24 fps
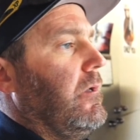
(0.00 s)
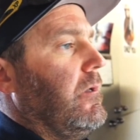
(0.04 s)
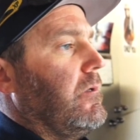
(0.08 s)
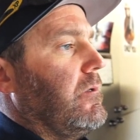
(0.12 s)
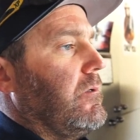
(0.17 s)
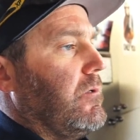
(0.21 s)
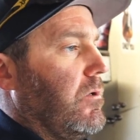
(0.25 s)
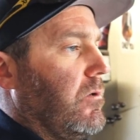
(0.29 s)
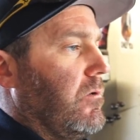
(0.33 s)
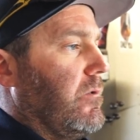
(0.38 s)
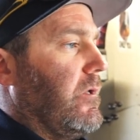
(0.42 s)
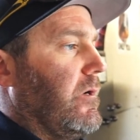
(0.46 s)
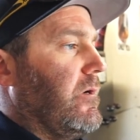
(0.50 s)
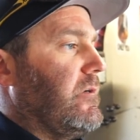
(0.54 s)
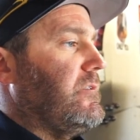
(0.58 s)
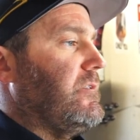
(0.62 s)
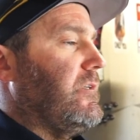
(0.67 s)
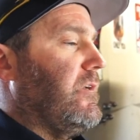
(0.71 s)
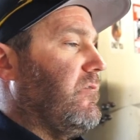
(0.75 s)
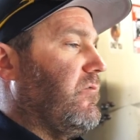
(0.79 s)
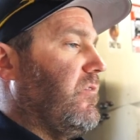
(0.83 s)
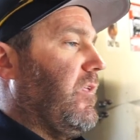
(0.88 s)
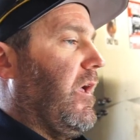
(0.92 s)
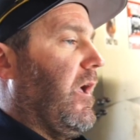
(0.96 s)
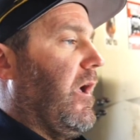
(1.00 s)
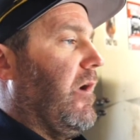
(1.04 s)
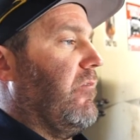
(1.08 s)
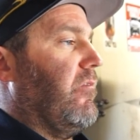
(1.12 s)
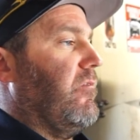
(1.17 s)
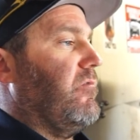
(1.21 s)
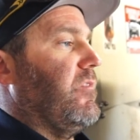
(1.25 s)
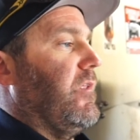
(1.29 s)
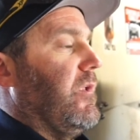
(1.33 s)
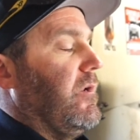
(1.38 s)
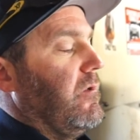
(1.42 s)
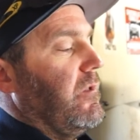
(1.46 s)
Go there, see if they have it.
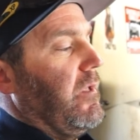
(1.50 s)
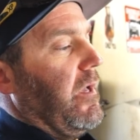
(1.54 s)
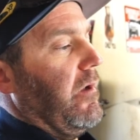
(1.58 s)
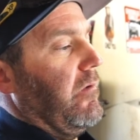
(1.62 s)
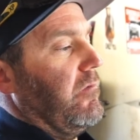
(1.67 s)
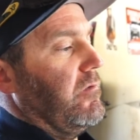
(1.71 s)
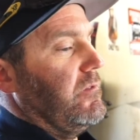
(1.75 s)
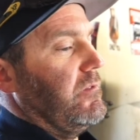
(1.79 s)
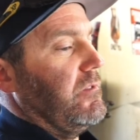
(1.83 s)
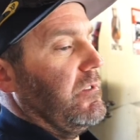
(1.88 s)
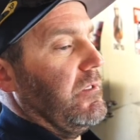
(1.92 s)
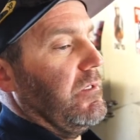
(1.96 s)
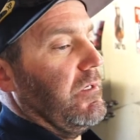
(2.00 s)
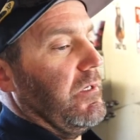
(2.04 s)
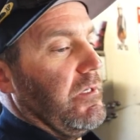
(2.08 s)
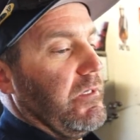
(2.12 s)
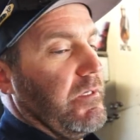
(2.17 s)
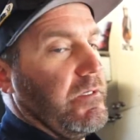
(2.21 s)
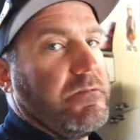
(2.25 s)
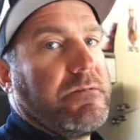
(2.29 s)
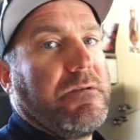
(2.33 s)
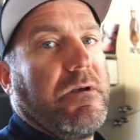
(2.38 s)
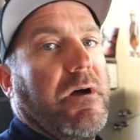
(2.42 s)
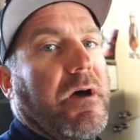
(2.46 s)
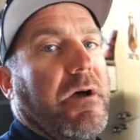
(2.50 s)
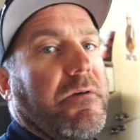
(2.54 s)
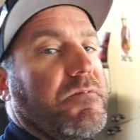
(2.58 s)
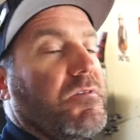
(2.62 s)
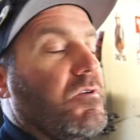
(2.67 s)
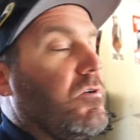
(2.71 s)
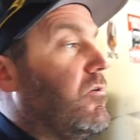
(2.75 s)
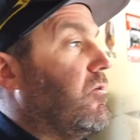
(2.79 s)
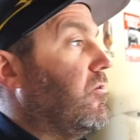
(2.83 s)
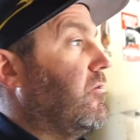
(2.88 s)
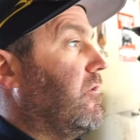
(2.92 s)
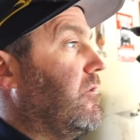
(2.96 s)
If they don't have it, then I guess I'll have to
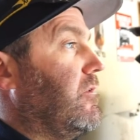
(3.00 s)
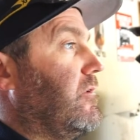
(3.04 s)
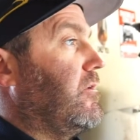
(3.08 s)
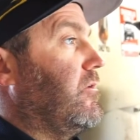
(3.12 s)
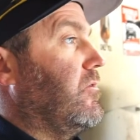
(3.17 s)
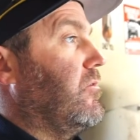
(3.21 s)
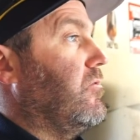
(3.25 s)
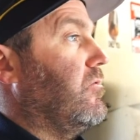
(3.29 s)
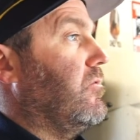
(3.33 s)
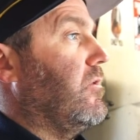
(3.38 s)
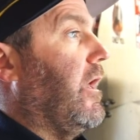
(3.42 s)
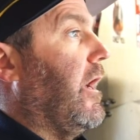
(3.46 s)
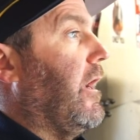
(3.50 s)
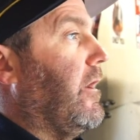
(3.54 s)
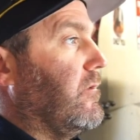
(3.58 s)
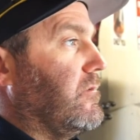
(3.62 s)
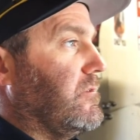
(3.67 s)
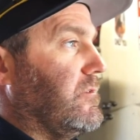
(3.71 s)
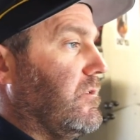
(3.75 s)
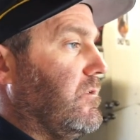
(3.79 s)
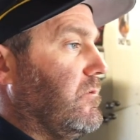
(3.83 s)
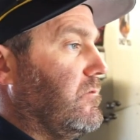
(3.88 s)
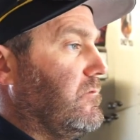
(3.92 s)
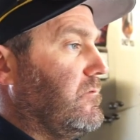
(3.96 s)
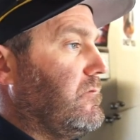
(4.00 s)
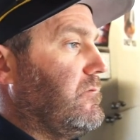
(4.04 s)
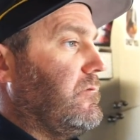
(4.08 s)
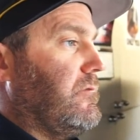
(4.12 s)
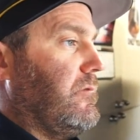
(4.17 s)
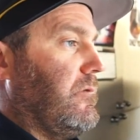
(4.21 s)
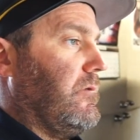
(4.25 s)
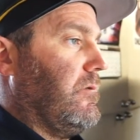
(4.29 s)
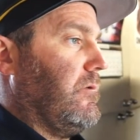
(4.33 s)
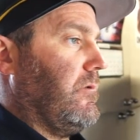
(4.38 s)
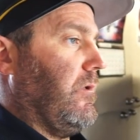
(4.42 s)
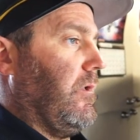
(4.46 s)
go to the good old AutoZone,
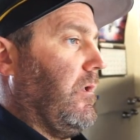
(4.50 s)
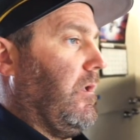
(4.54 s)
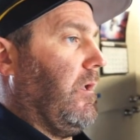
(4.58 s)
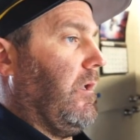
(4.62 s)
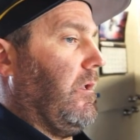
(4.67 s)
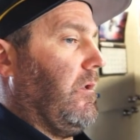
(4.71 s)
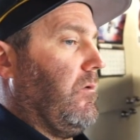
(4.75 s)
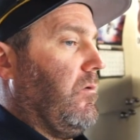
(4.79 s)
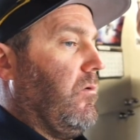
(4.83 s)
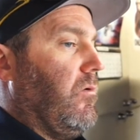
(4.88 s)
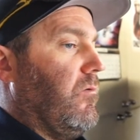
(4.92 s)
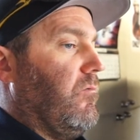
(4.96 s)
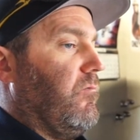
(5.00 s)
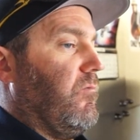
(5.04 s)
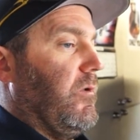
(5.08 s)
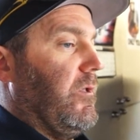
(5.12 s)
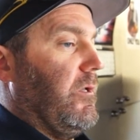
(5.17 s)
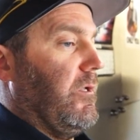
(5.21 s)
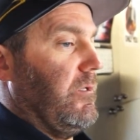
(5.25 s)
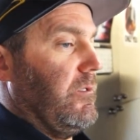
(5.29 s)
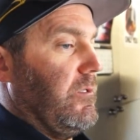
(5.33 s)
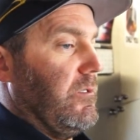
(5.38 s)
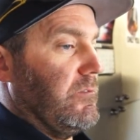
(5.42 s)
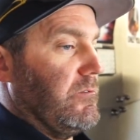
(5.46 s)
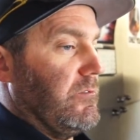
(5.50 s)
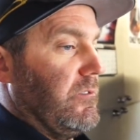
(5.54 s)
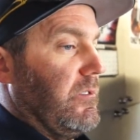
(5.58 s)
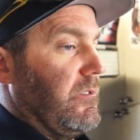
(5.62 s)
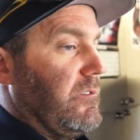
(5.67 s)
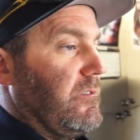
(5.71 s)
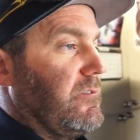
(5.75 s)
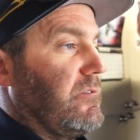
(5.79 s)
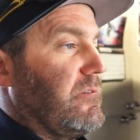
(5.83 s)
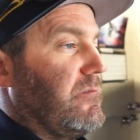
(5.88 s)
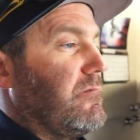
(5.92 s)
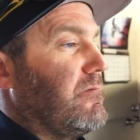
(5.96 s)
and hopefully it doesn't
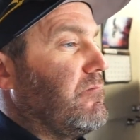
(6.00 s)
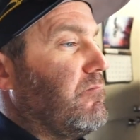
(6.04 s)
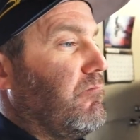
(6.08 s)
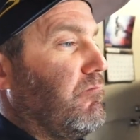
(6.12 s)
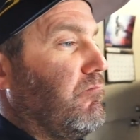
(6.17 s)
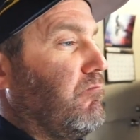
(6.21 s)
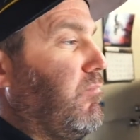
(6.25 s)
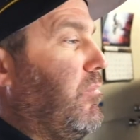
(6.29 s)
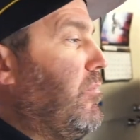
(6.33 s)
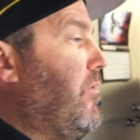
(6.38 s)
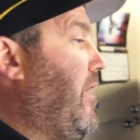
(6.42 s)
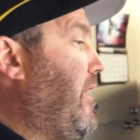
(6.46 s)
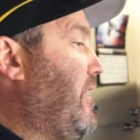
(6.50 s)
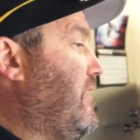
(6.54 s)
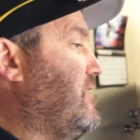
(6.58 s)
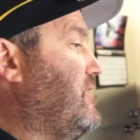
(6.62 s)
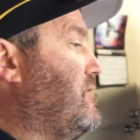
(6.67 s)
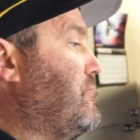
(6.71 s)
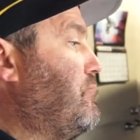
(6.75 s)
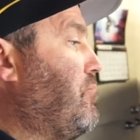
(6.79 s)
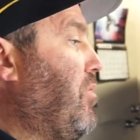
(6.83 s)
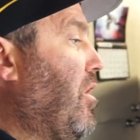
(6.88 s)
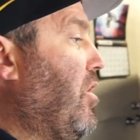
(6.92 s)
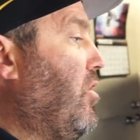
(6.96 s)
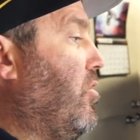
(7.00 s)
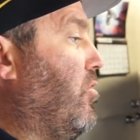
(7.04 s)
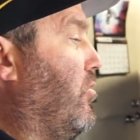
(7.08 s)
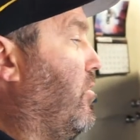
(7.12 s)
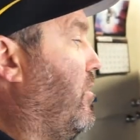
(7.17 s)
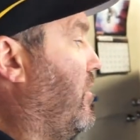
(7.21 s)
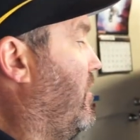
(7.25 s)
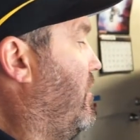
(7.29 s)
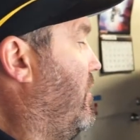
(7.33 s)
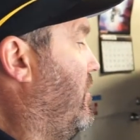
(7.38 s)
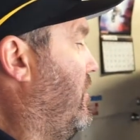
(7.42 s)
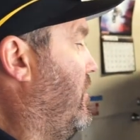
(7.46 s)
ex
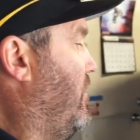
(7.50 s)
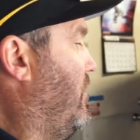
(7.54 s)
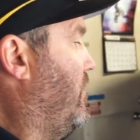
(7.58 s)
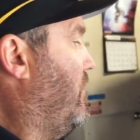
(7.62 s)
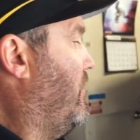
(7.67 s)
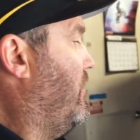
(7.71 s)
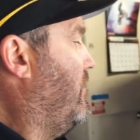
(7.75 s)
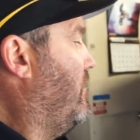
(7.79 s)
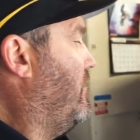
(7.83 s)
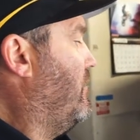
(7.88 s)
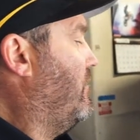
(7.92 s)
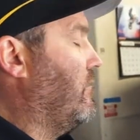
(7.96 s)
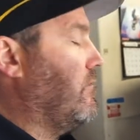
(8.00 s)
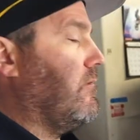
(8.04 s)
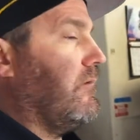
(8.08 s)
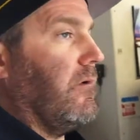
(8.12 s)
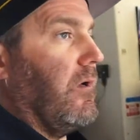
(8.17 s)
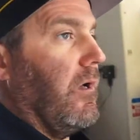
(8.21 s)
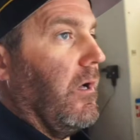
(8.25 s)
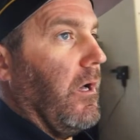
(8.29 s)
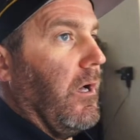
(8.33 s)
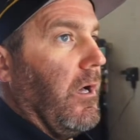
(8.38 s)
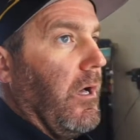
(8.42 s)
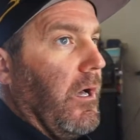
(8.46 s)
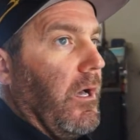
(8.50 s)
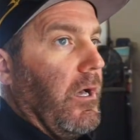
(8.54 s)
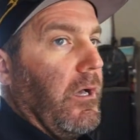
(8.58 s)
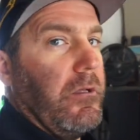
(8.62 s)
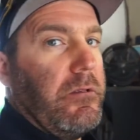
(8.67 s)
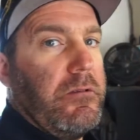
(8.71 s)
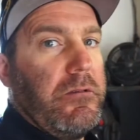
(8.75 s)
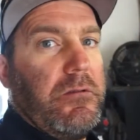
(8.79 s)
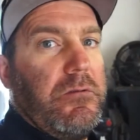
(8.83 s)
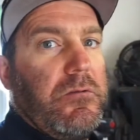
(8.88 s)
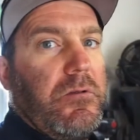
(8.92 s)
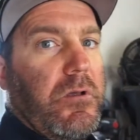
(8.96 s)
explode uh,
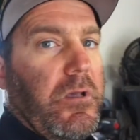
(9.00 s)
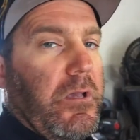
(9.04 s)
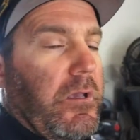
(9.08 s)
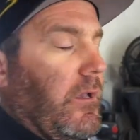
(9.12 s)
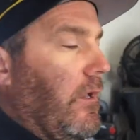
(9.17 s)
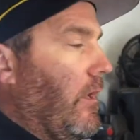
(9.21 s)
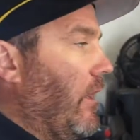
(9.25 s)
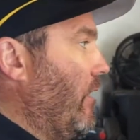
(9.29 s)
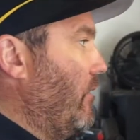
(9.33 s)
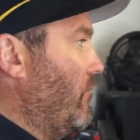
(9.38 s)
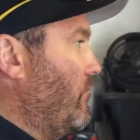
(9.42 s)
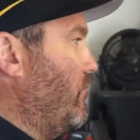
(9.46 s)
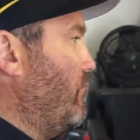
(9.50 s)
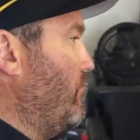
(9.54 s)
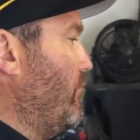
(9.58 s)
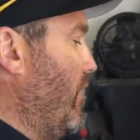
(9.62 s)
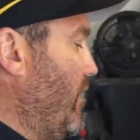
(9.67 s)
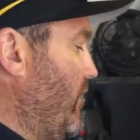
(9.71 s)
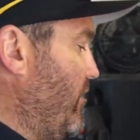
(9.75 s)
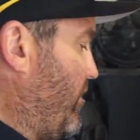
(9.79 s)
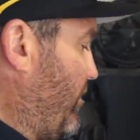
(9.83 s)
at month